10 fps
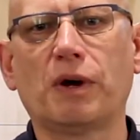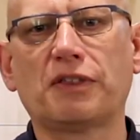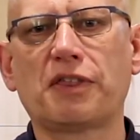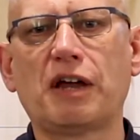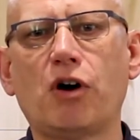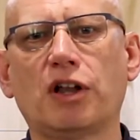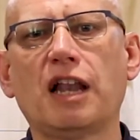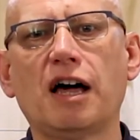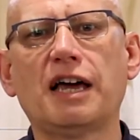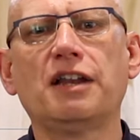whether they're
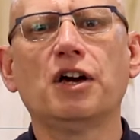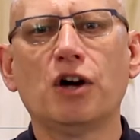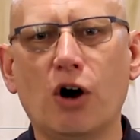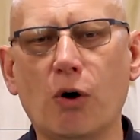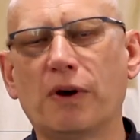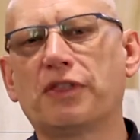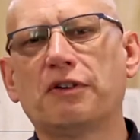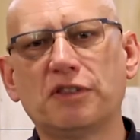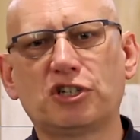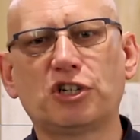online or whether
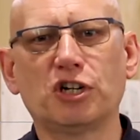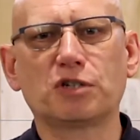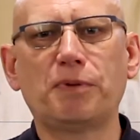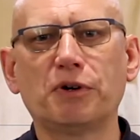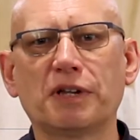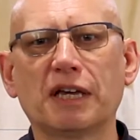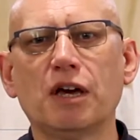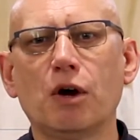they're in the church building.